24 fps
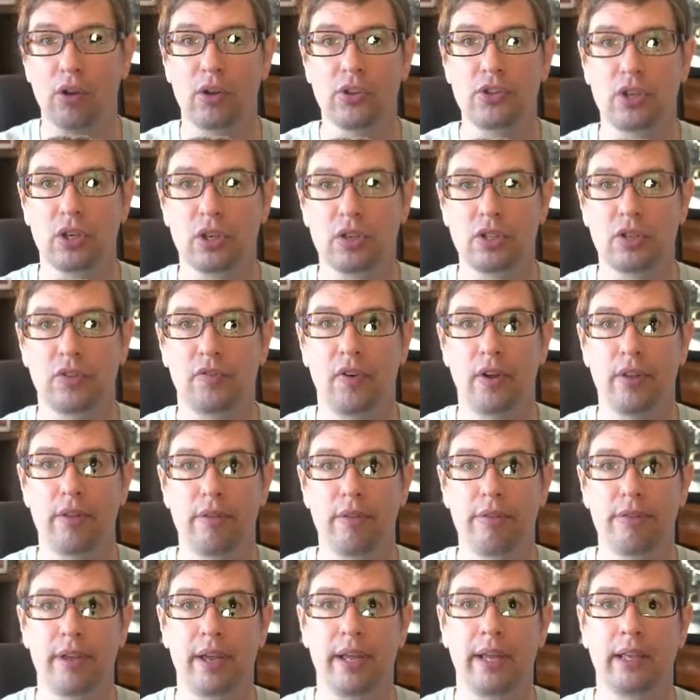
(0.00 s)
sorts of other
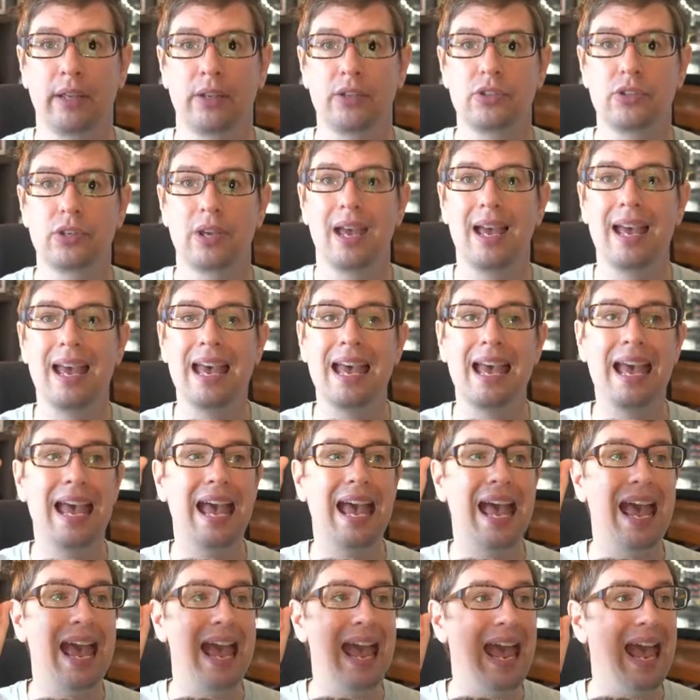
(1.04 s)
things.
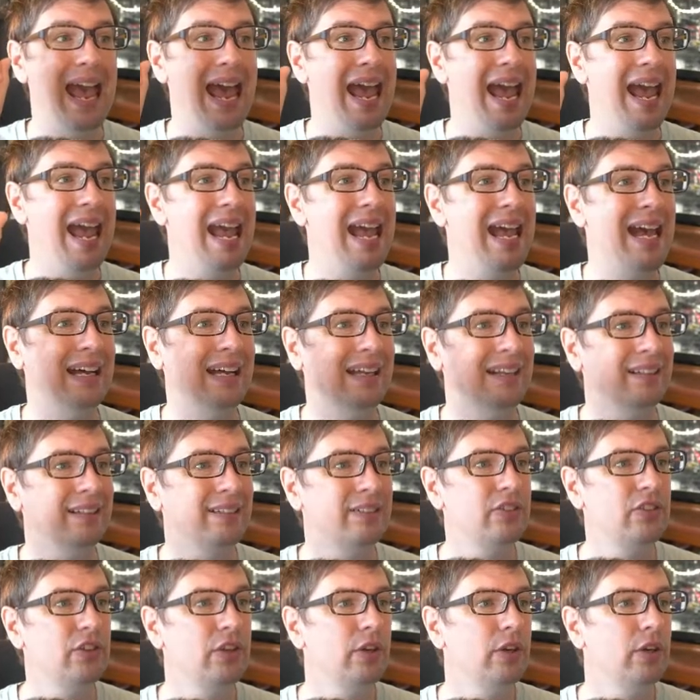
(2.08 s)

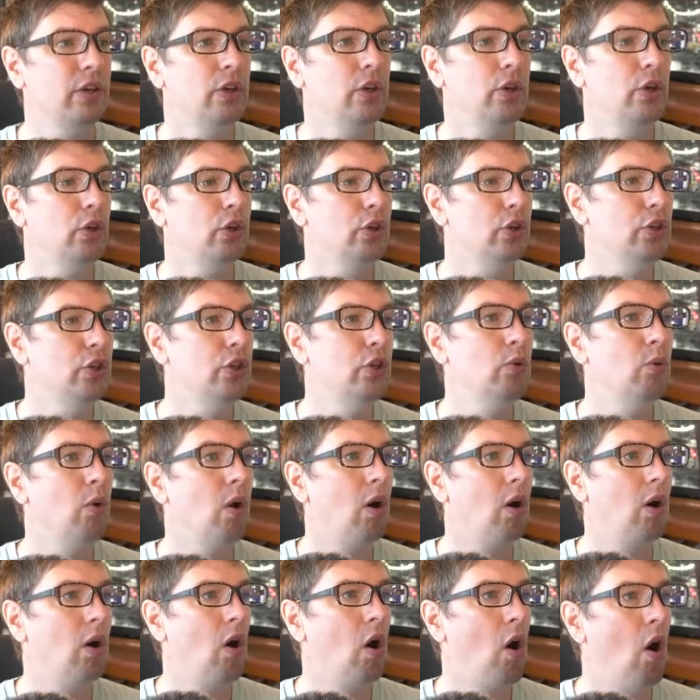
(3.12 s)
And you
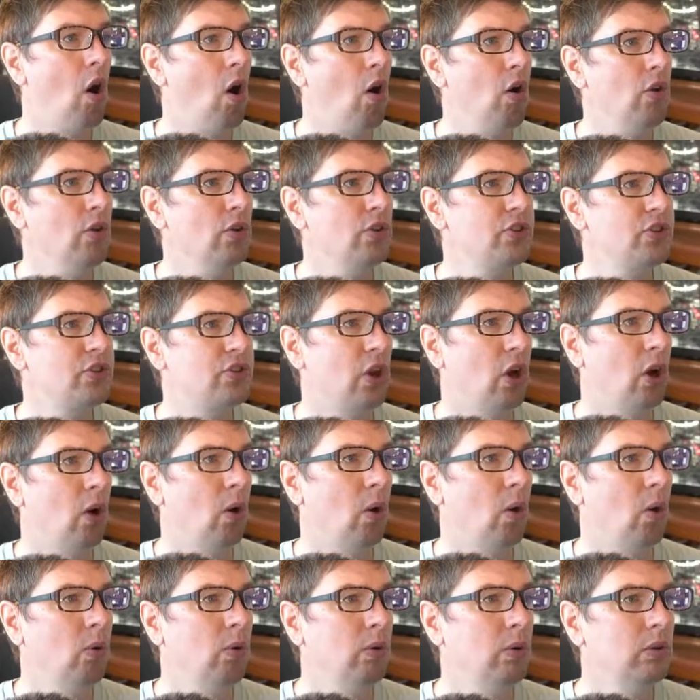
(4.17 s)
are
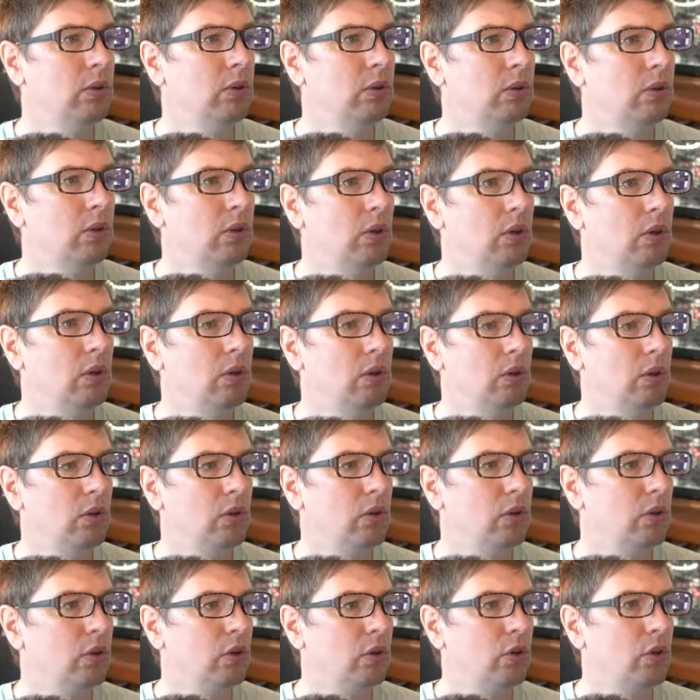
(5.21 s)
also
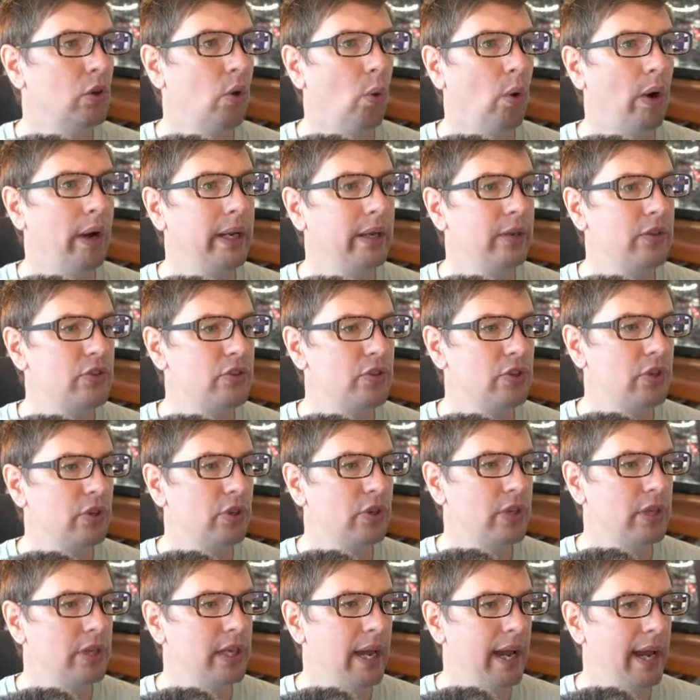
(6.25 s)
going to
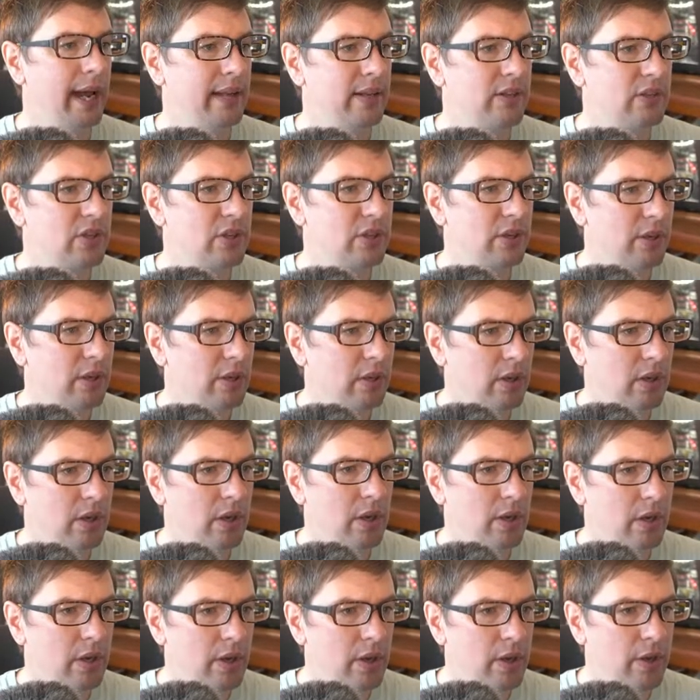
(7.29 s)
get
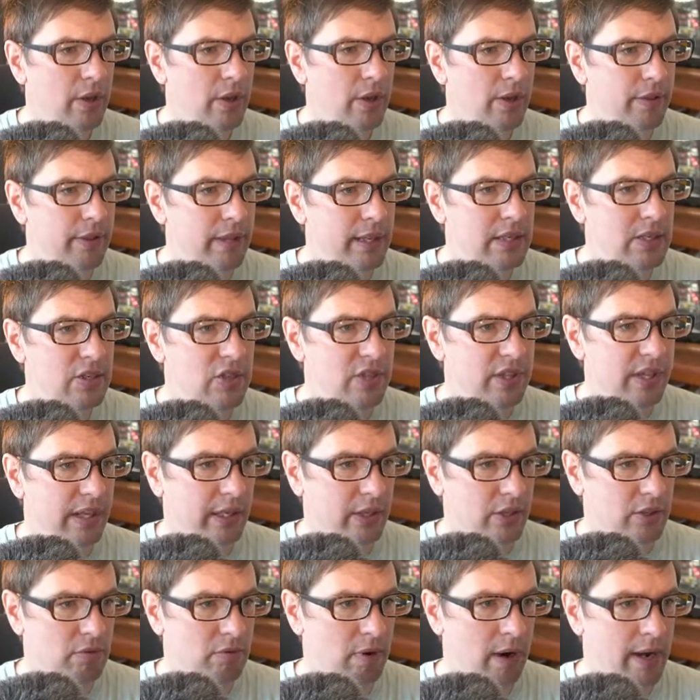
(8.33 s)
these
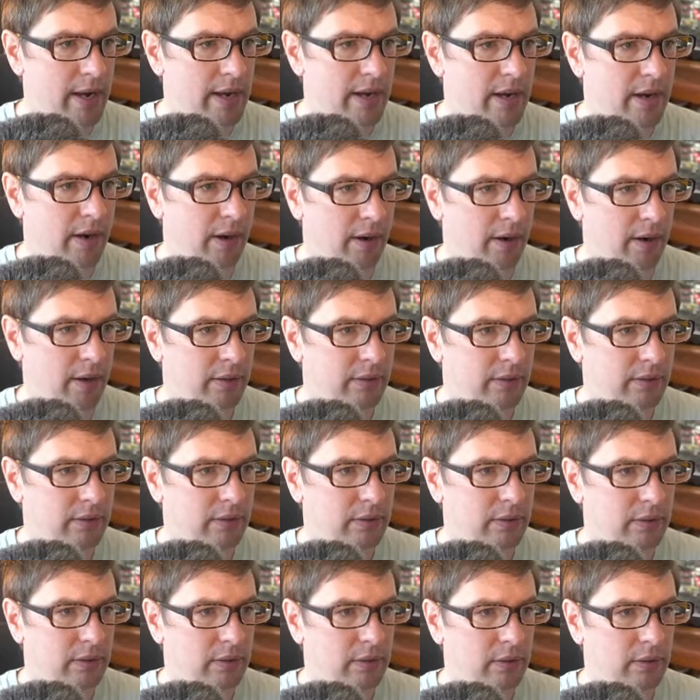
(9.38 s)
things right here.
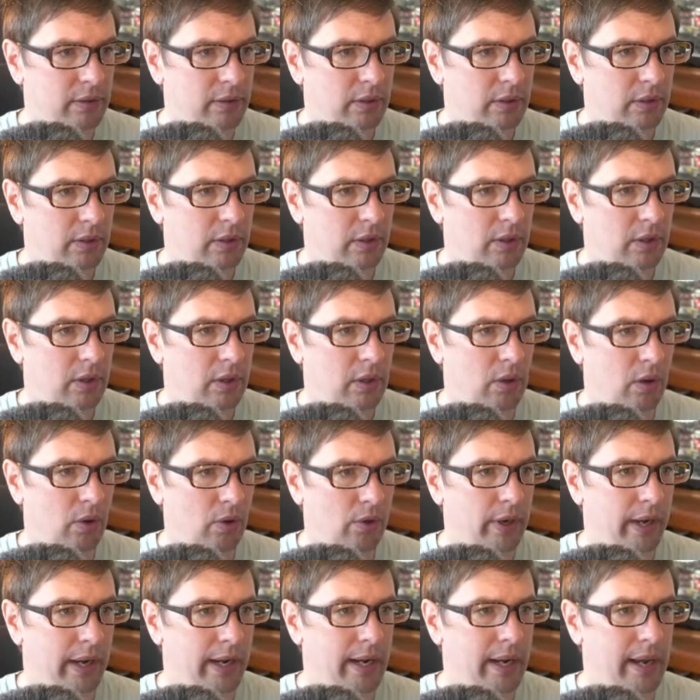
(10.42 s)

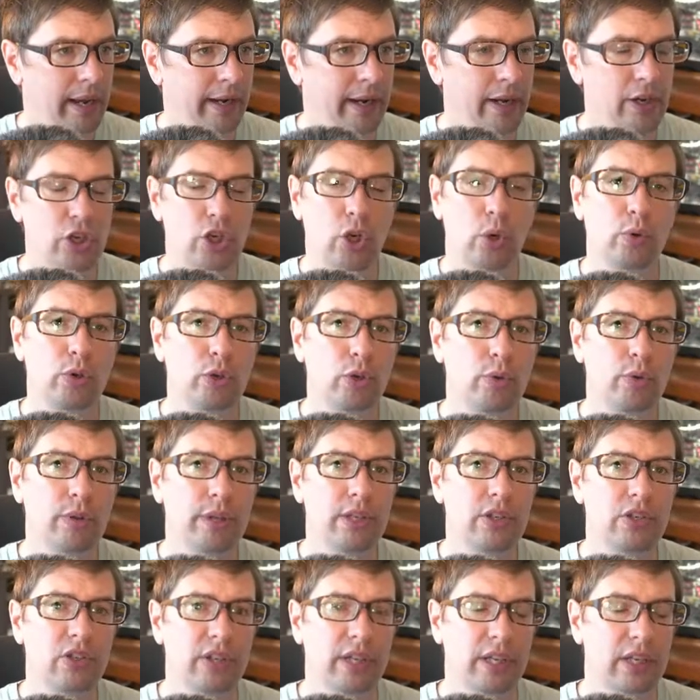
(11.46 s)
Okay, and I showed you
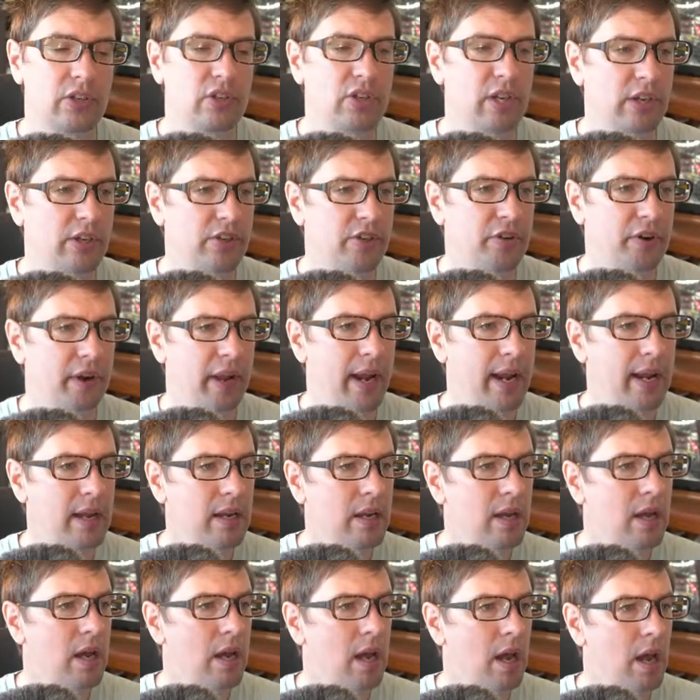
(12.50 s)
these things yesterday:
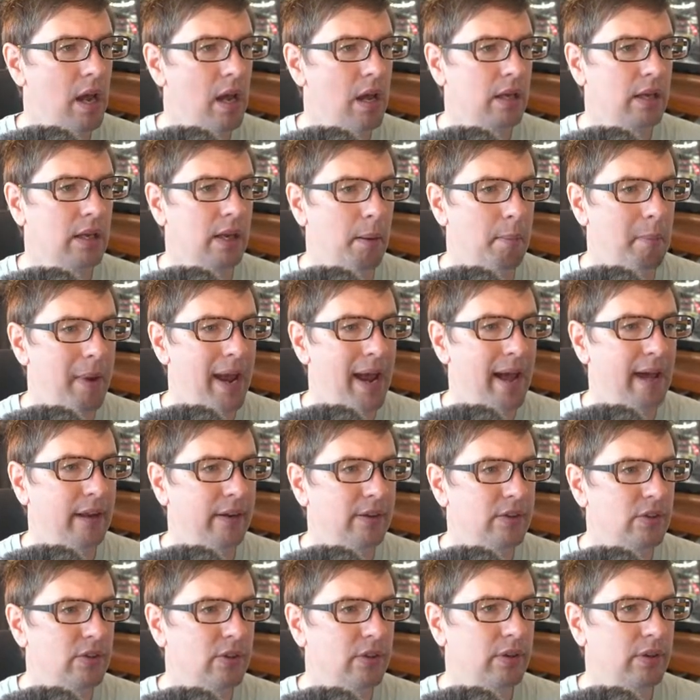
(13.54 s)
command,